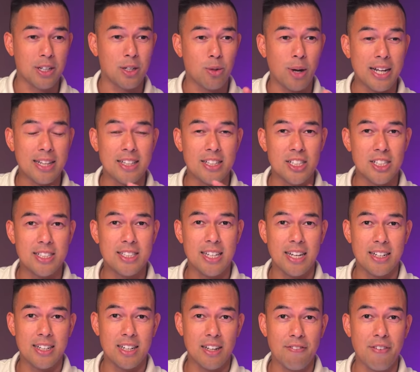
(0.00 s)
I would have cracked the
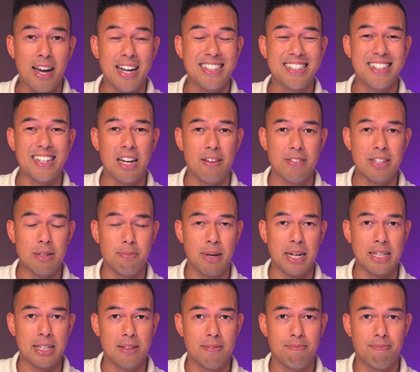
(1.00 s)
shits out of her if I didn't
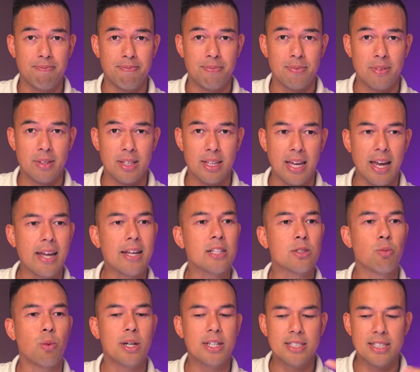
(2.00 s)
have any money.
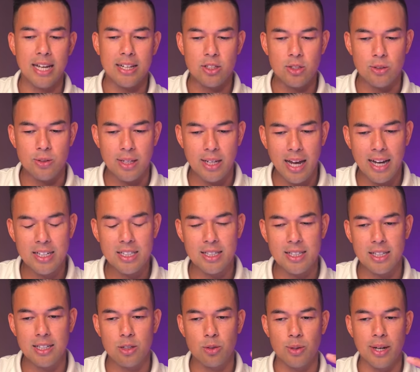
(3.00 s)
Okay, and what does that do? It
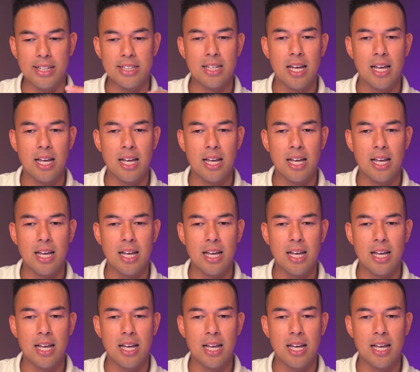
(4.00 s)
actually